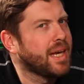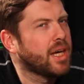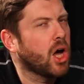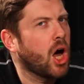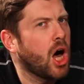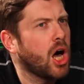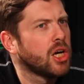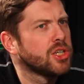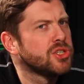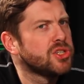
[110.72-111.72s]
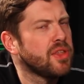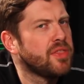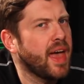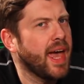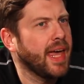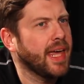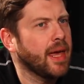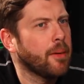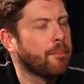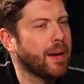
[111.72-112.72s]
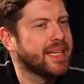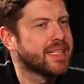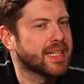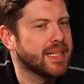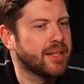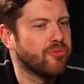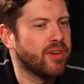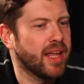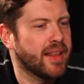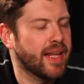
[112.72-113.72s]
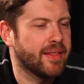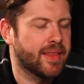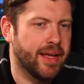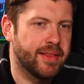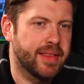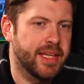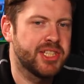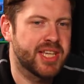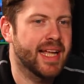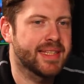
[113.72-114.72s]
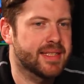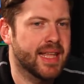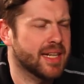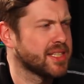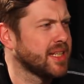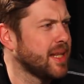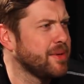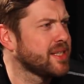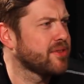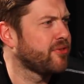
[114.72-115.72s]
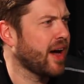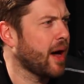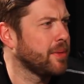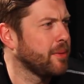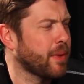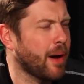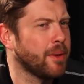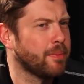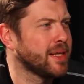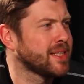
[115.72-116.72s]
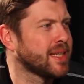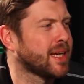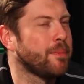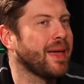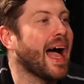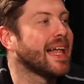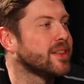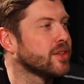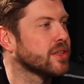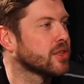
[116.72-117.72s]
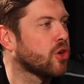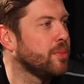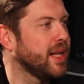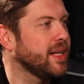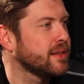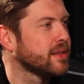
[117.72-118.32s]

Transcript: Because they basically didn't, they, they, they set that as a limit for how many, how many people that could be handled coming in.